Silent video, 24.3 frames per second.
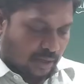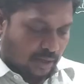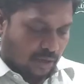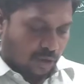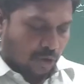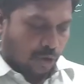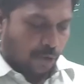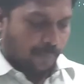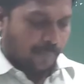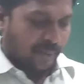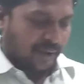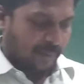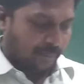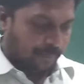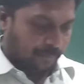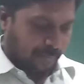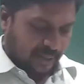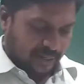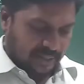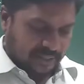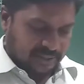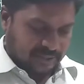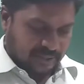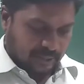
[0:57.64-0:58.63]
Open
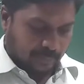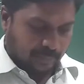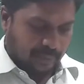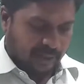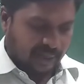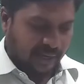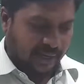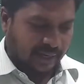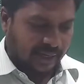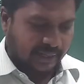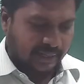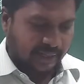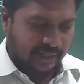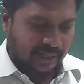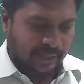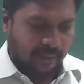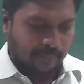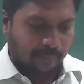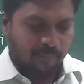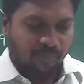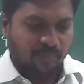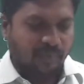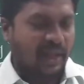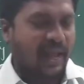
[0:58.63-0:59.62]
page number
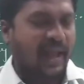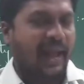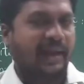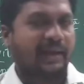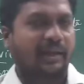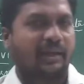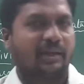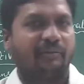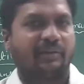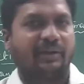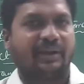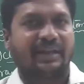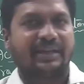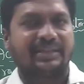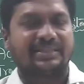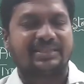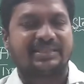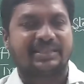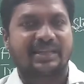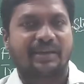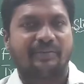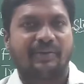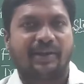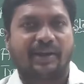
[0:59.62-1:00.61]
18, activity
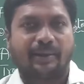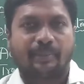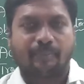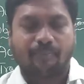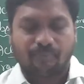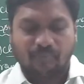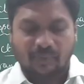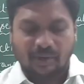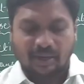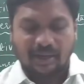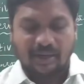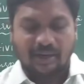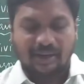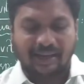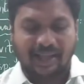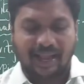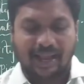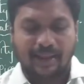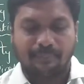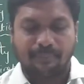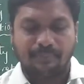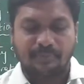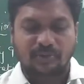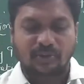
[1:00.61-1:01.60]
7,
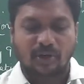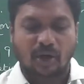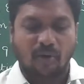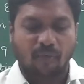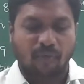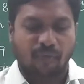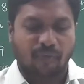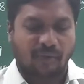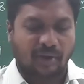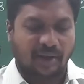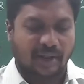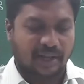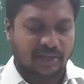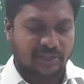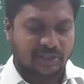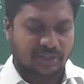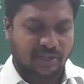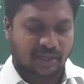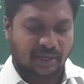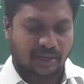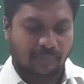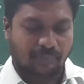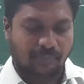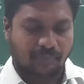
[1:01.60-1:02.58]
types of
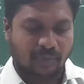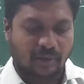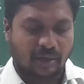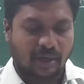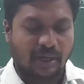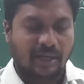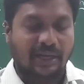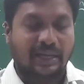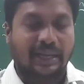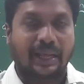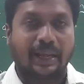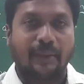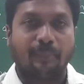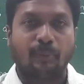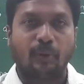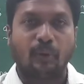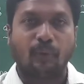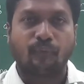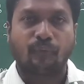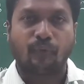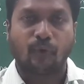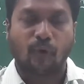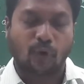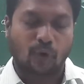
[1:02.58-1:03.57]
venation, table
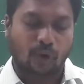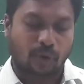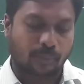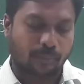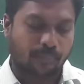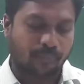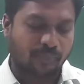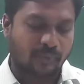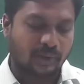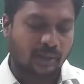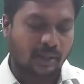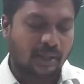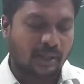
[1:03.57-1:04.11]
4.